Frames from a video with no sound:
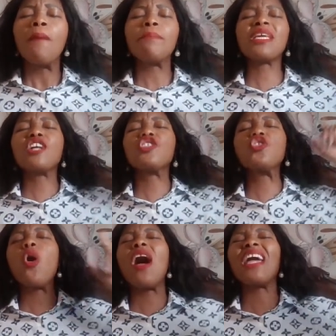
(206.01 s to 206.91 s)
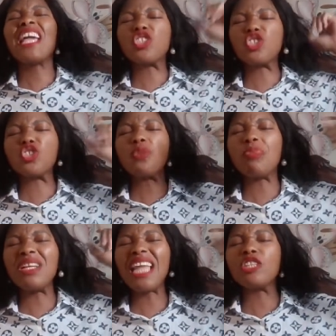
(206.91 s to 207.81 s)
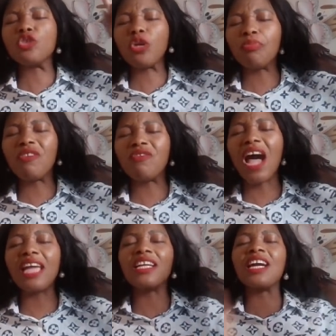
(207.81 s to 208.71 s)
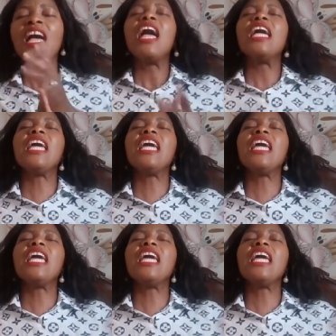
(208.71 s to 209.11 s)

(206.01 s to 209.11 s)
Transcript: because you are a supernatural provider.